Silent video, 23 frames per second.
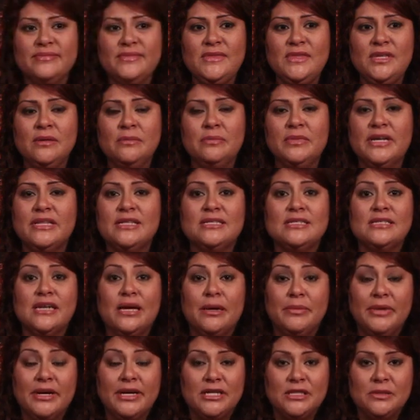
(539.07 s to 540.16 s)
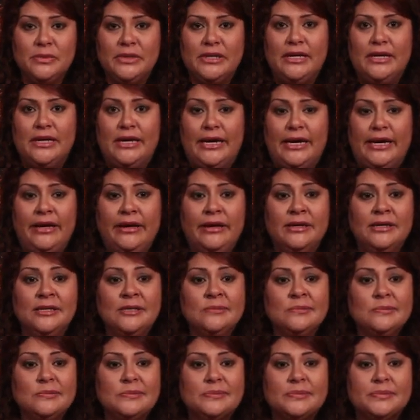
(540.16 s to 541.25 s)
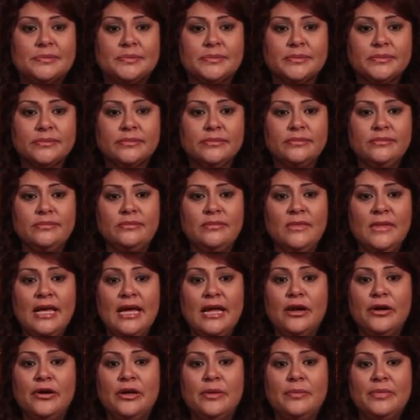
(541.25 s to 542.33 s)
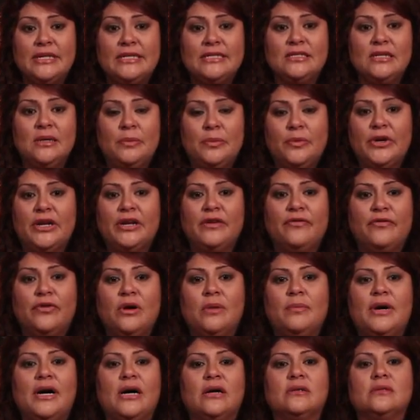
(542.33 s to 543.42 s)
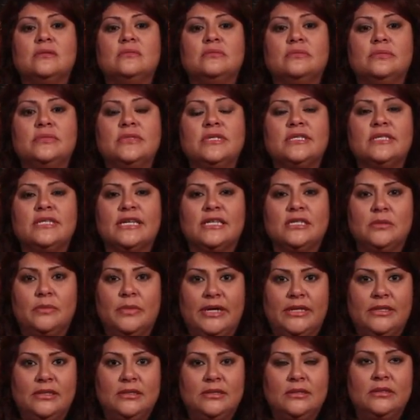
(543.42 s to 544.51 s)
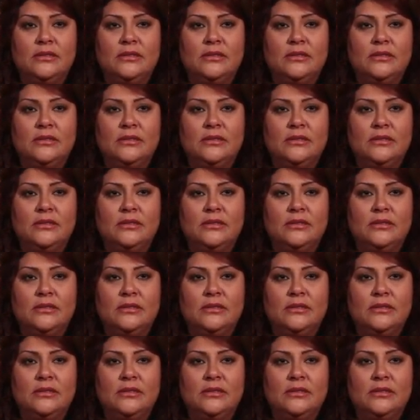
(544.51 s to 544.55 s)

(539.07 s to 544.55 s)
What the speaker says: By this time, my husband and I had already been separated for about 6 months.